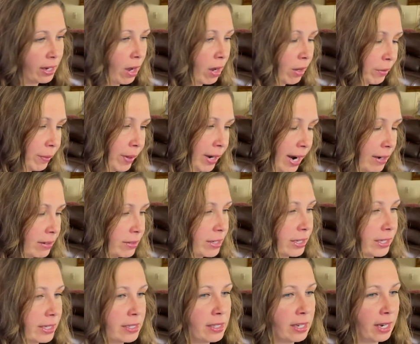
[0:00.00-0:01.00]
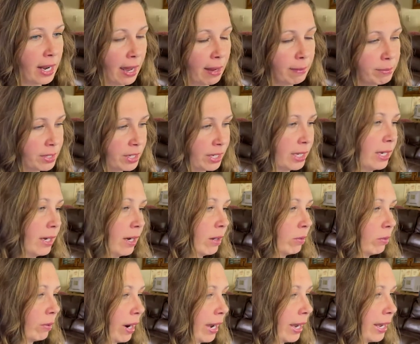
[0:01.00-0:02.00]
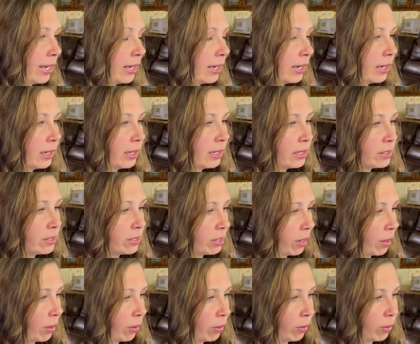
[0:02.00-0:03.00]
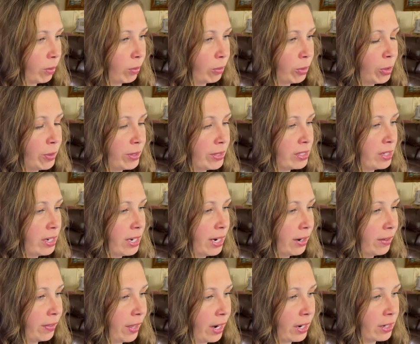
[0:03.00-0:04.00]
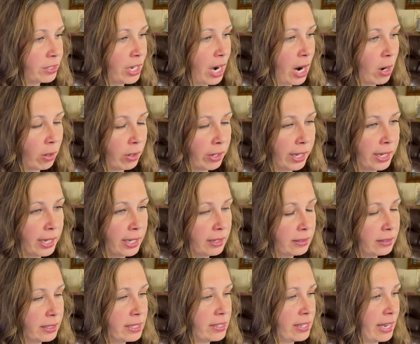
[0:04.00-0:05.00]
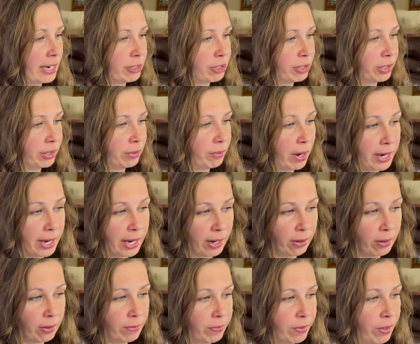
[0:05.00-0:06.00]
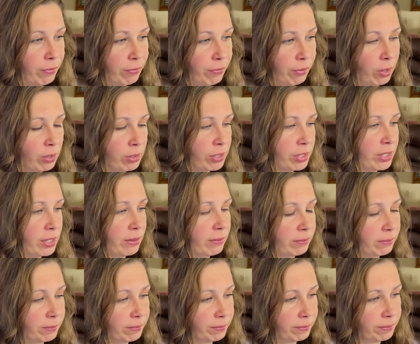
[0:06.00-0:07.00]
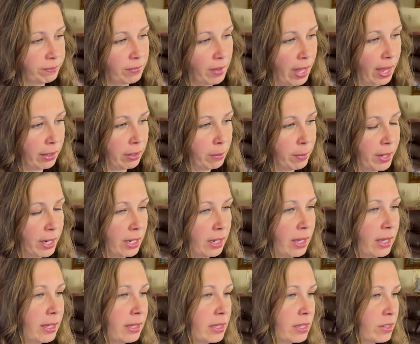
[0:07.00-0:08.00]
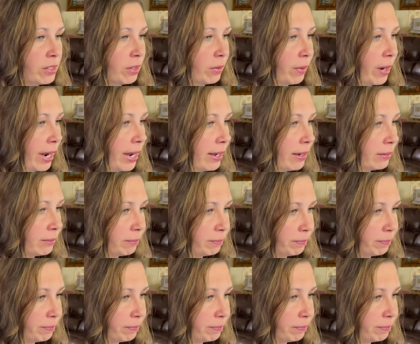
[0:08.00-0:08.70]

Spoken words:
all the way down till it's an empty array. So you can see here that our target is actually right here, the first element in this array.